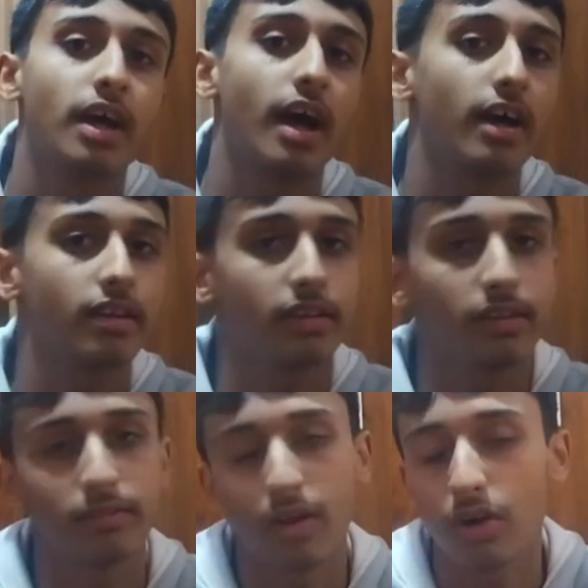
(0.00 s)

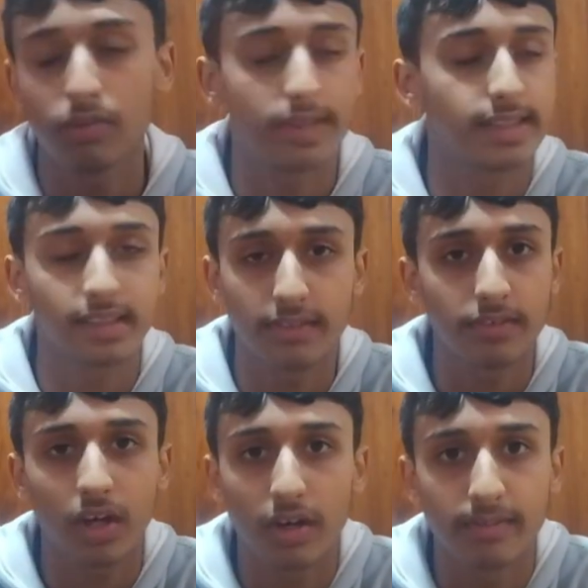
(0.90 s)
I'll always leave the
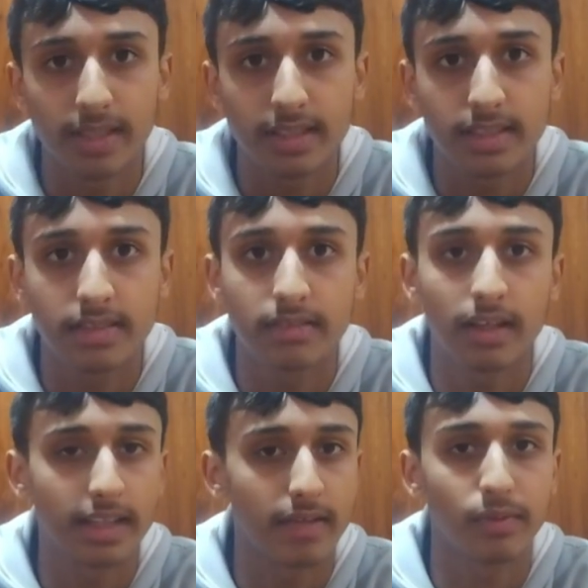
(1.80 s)
comments
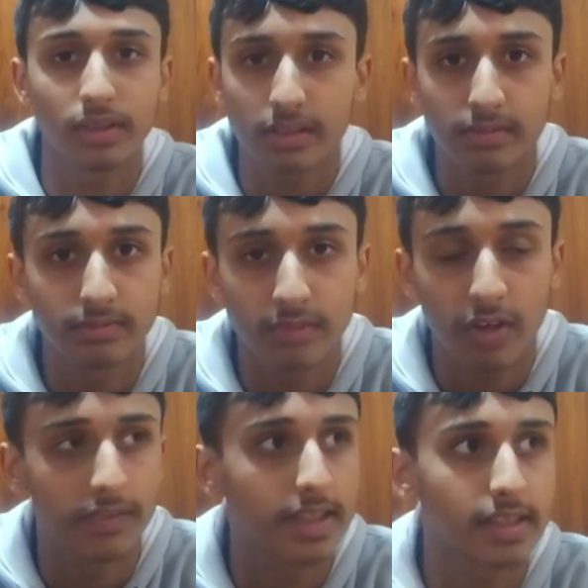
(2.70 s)
enabled,
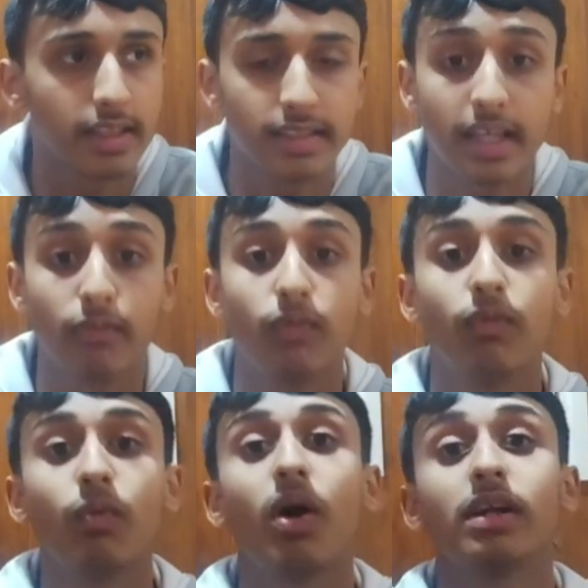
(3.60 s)
obviously, because I
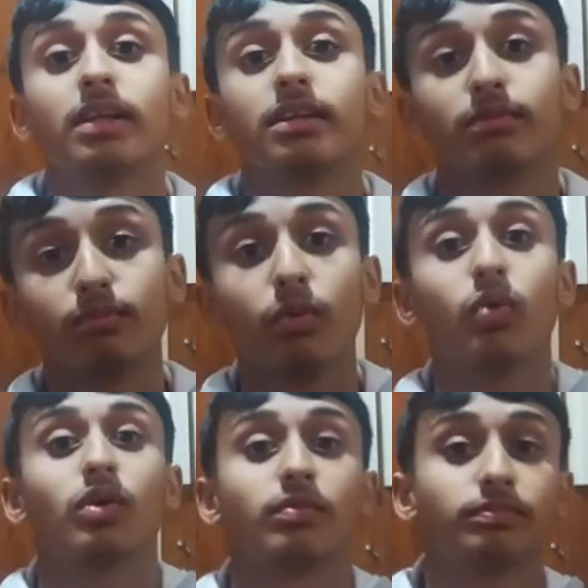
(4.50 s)
want
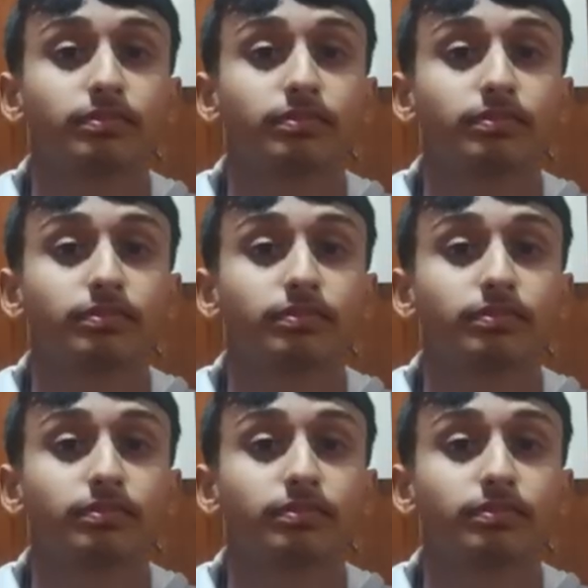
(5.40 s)
more